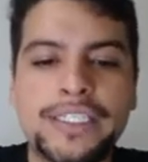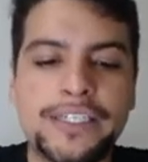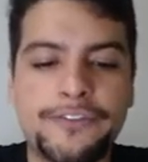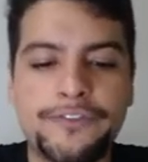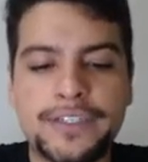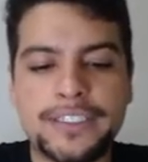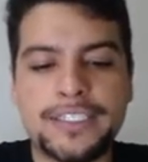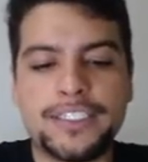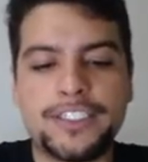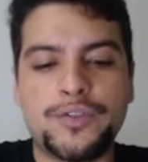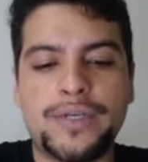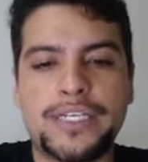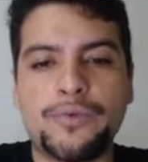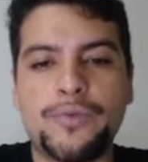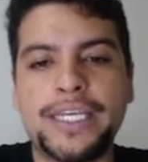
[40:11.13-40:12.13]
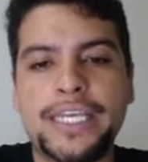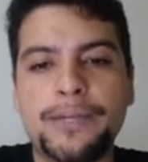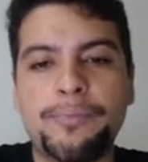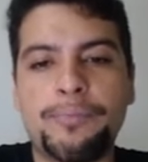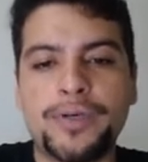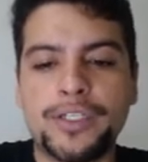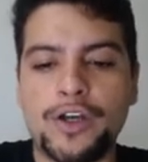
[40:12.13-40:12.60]
different situations. We
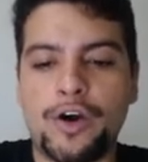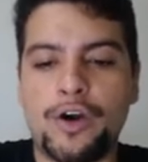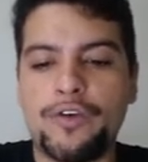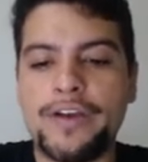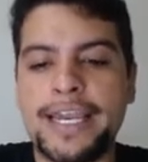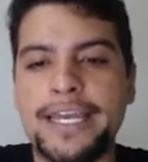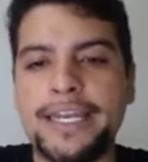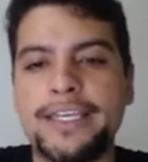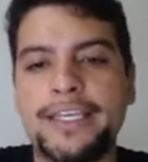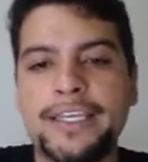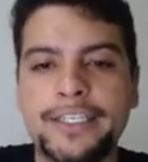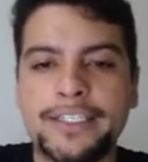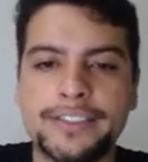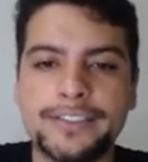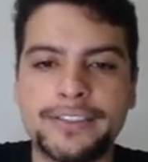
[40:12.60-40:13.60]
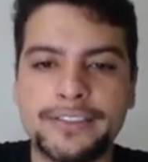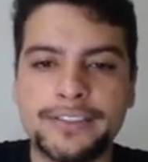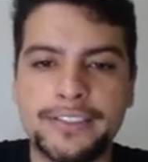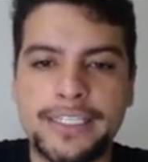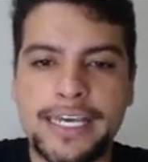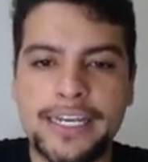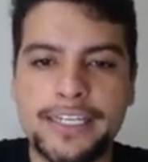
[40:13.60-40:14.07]
can put already here,
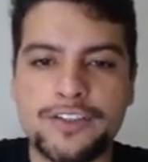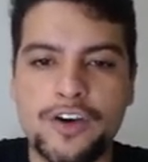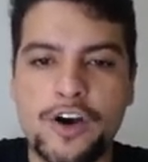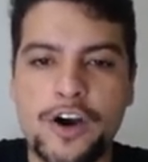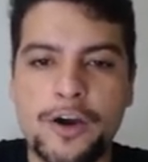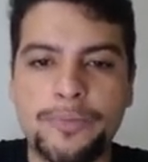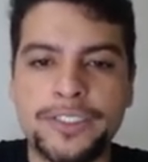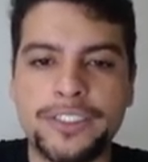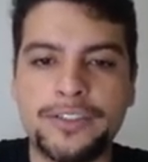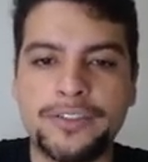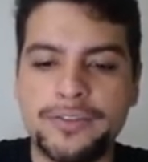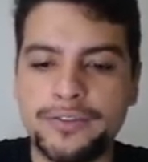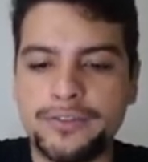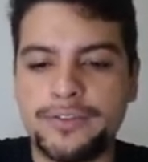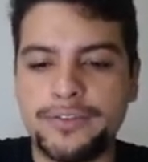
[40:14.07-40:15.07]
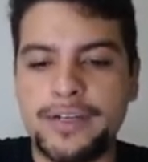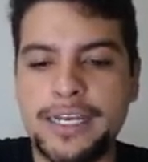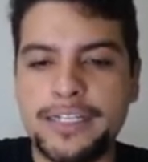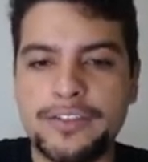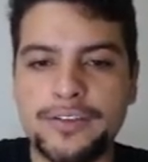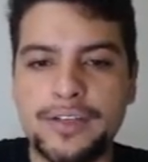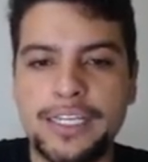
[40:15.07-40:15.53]
that is optional,
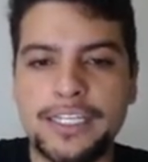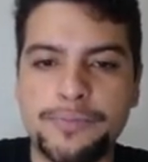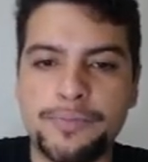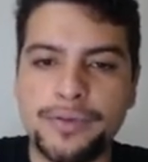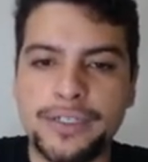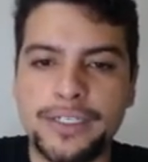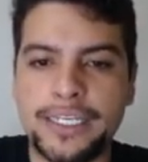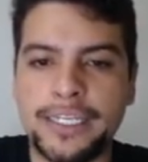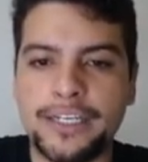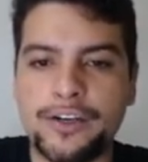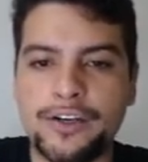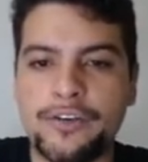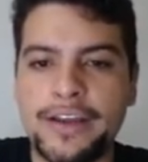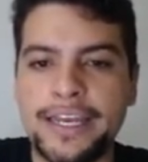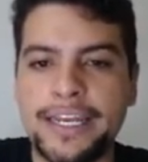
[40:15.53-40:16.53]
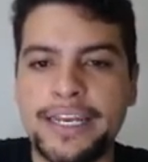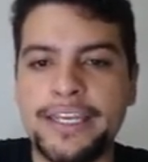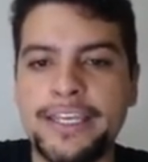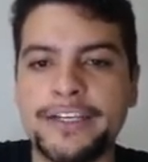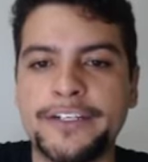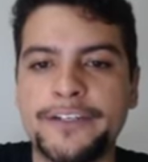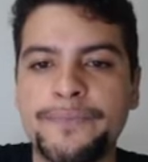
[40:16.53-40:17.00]
right? So let's put in already
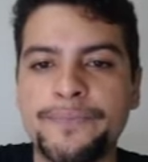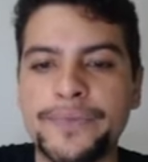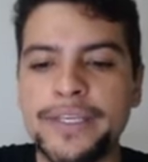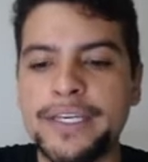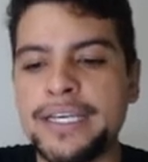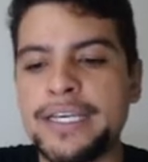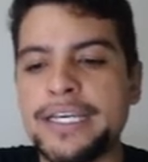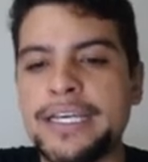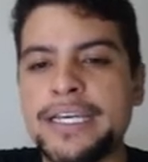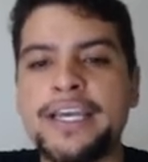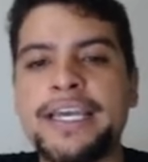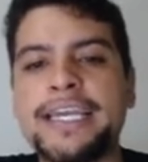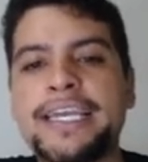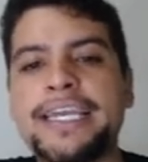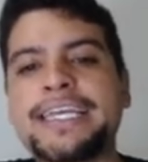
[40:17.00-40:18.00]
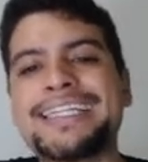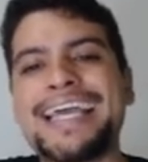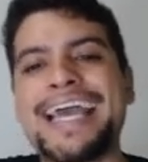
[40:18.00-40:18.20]
here. It